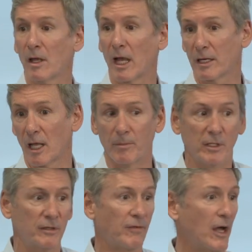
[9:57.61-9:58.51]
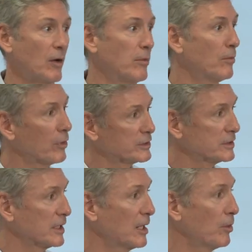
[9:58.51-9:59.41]
economically viable, more
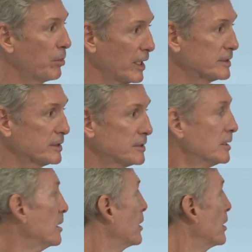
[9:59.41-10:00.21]
sustainable places.